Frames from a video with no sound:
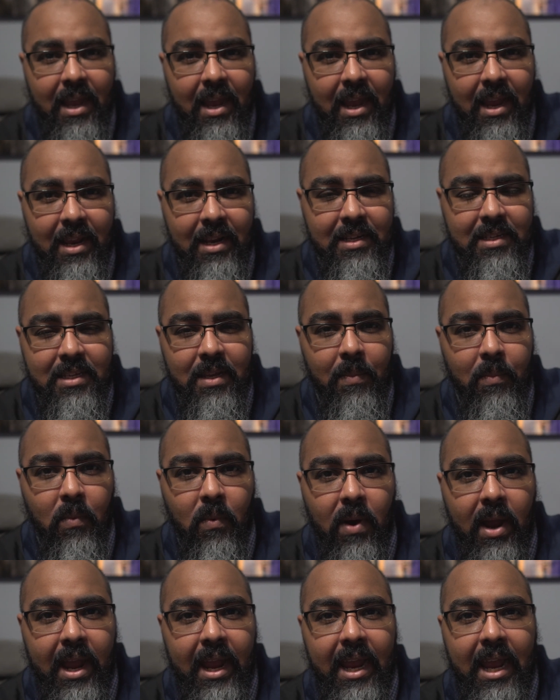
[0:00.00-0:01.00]
in some
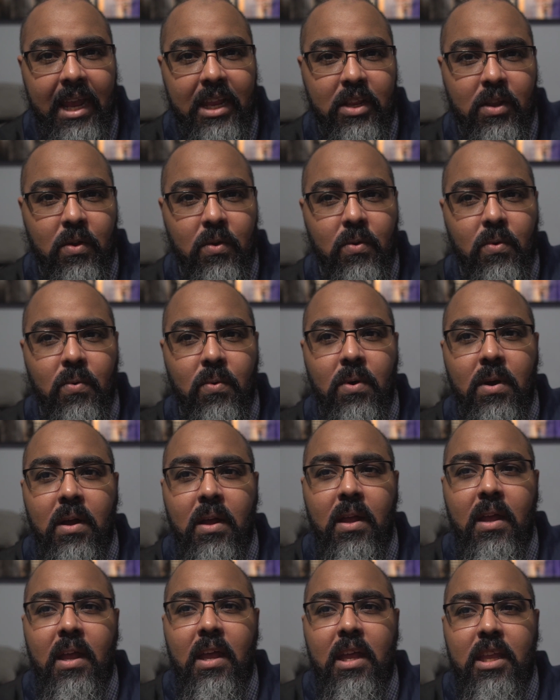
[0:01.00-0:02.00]
way, and you
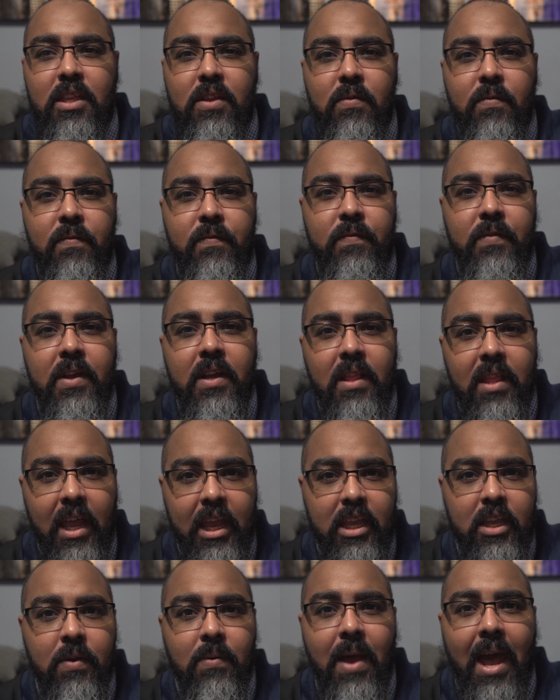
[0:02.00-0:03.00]
feel
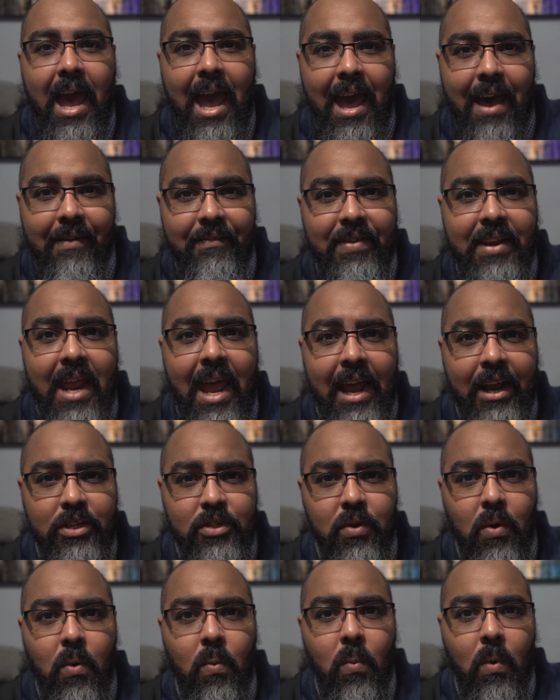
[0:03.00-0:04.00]
like you have an
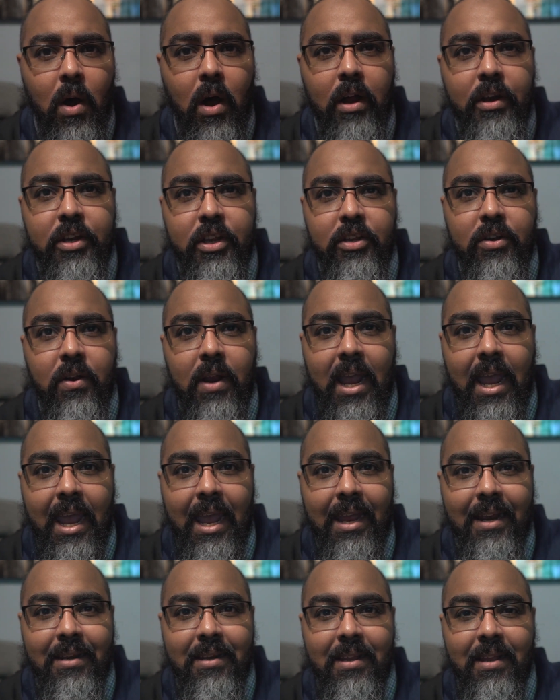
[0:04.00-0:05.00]
actual wand in your
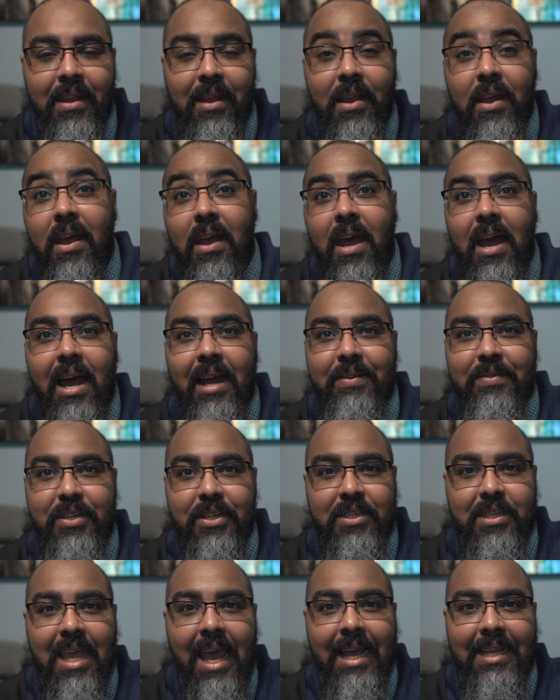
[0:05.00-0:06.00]
hand. I
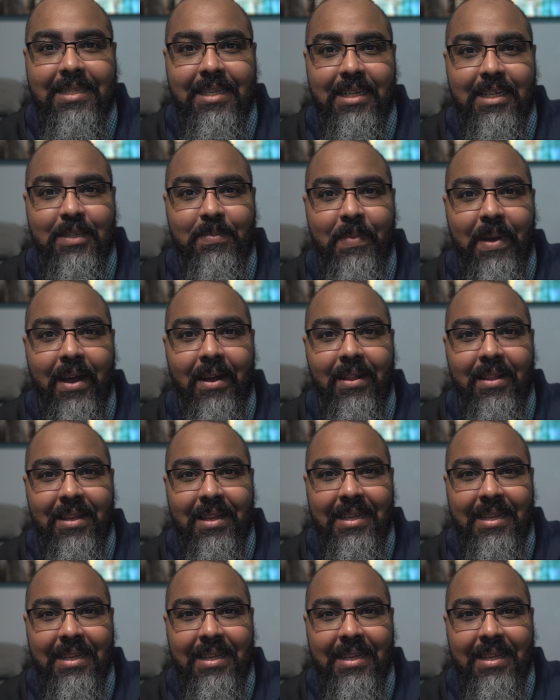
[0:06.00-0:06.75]
just casted a spell.